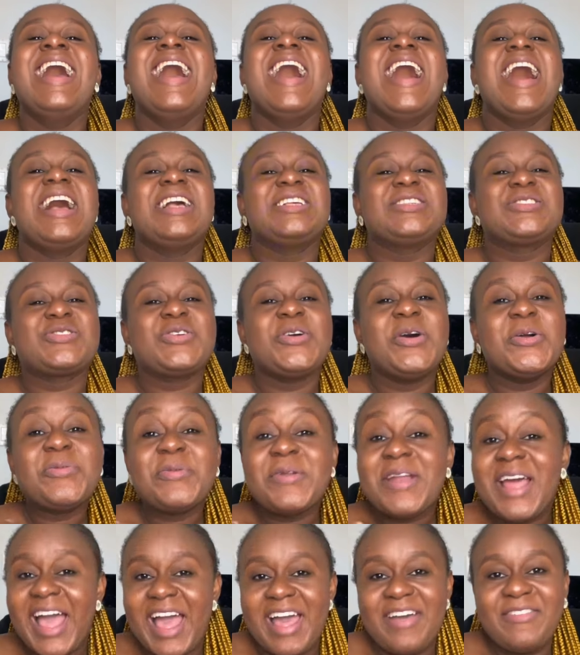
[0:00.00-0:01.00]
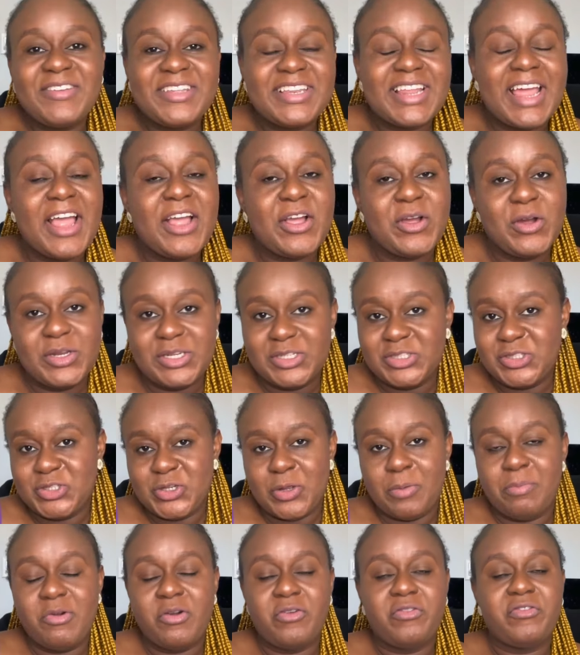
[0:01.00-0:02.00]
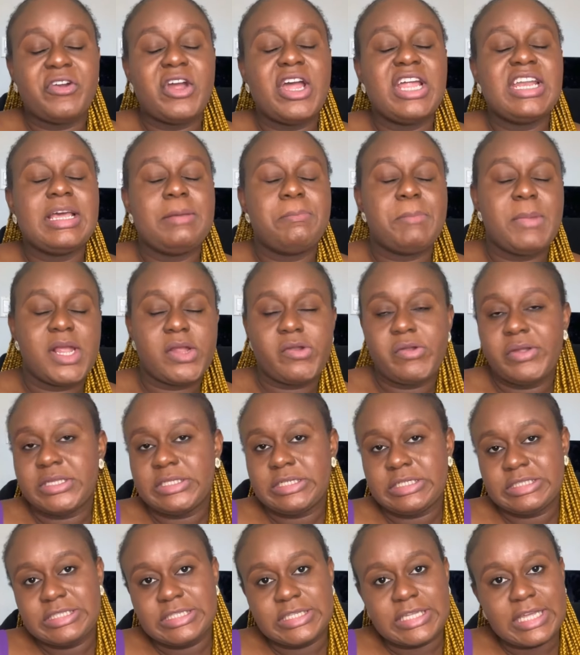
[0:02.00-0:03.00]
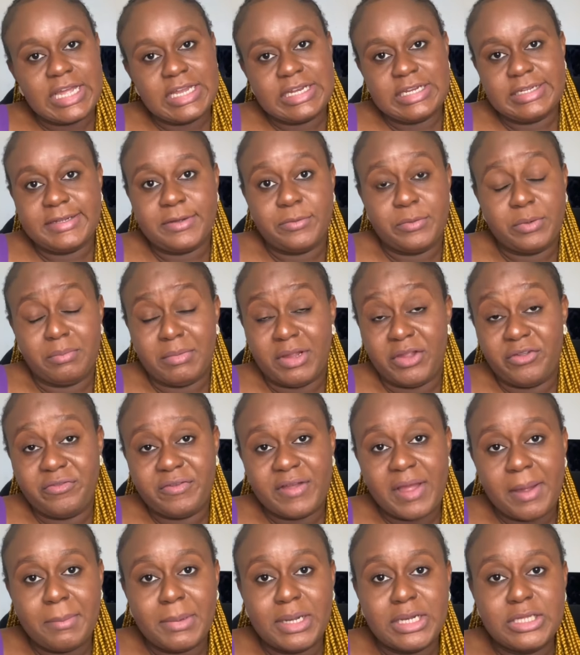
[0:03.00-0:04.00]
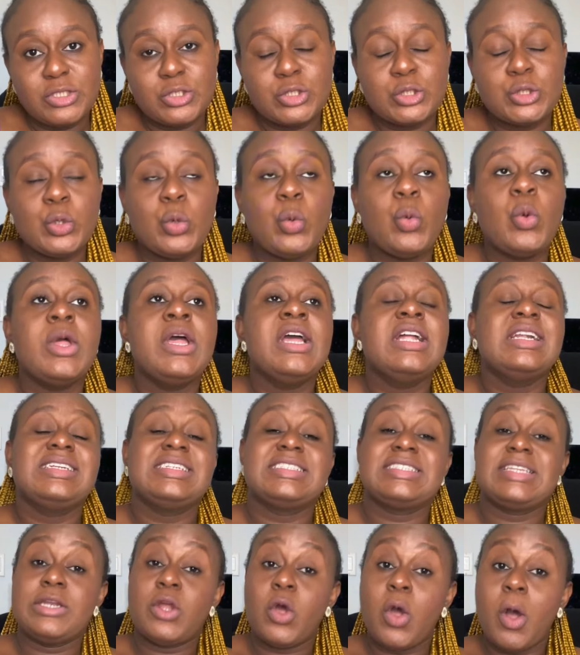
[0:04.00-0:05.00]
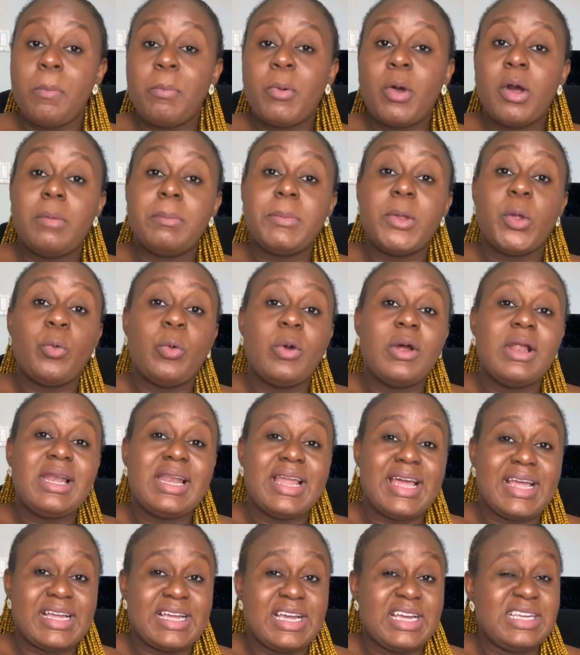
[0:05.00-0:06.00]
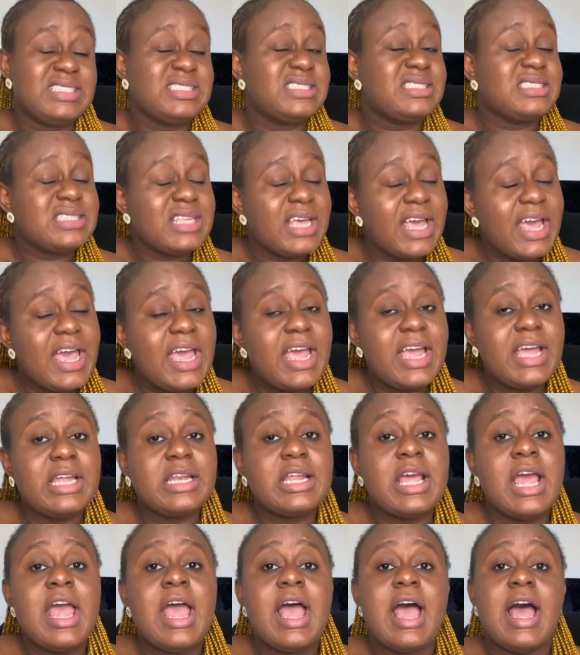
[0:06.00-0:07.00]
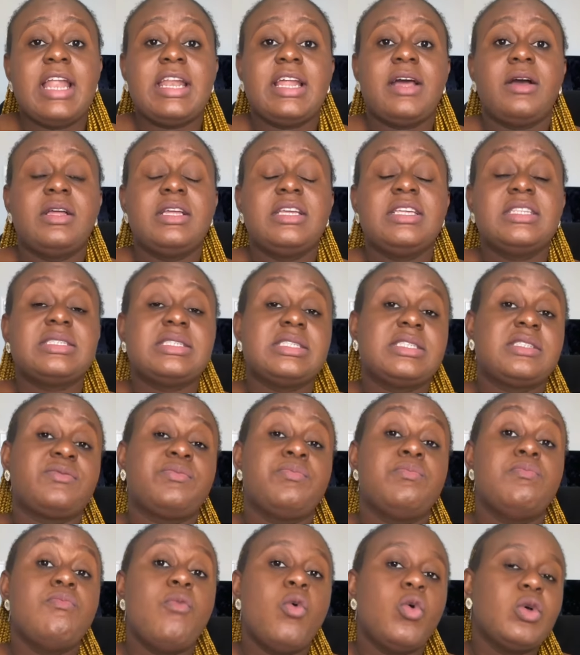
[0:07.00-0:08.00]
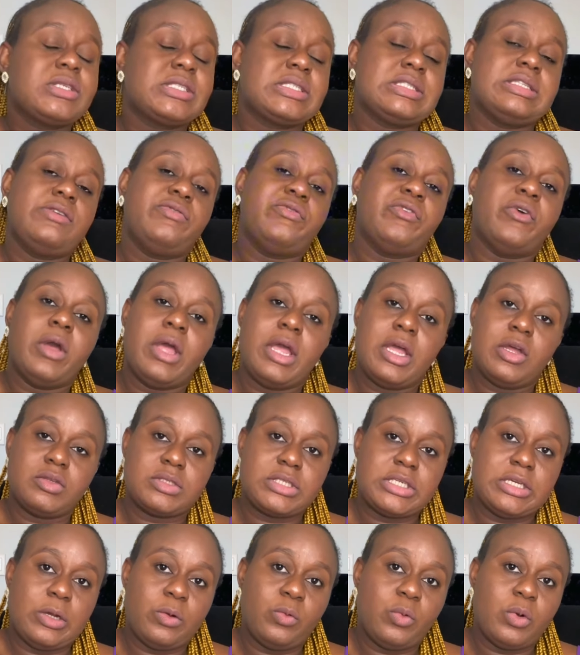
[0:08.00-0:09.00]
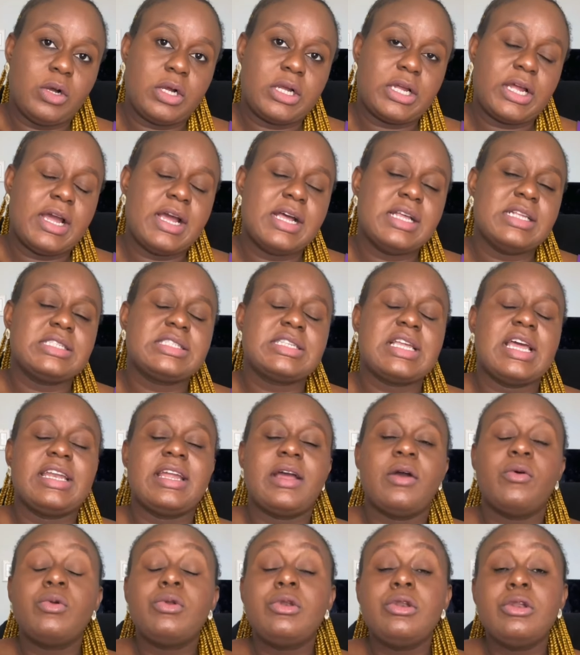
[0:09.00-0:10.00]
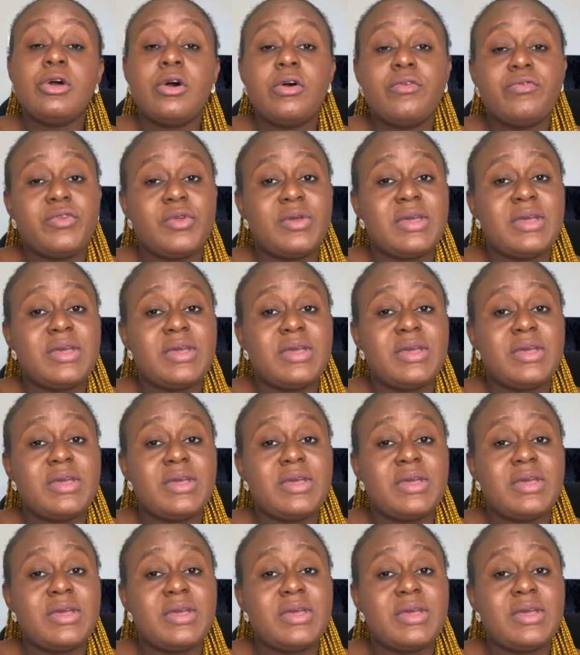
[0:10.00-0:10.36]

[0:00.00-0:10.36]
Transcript: I got a job offer and I migrated to Canada with my family. So there's an upcoming one, like I said, and it is mostly for healthcare workers, and I would love you